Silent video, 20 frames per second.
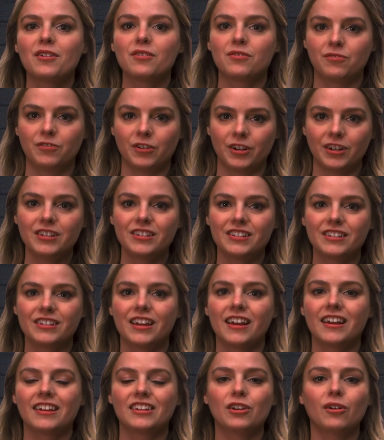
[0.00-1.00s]
First,
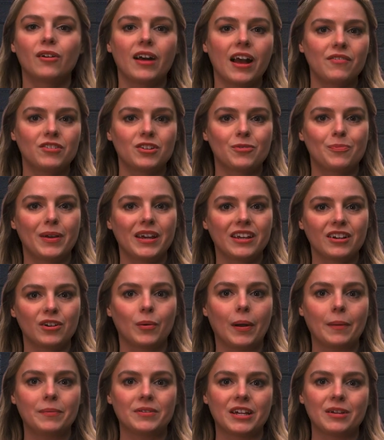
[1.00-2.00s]
You'll have to pick a
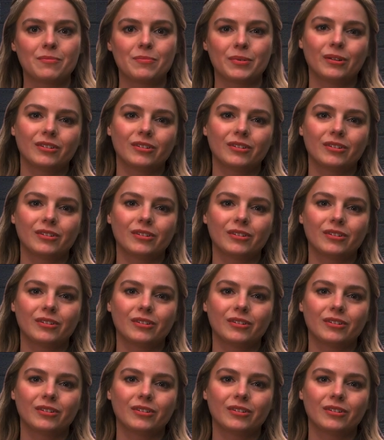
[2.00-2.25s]
website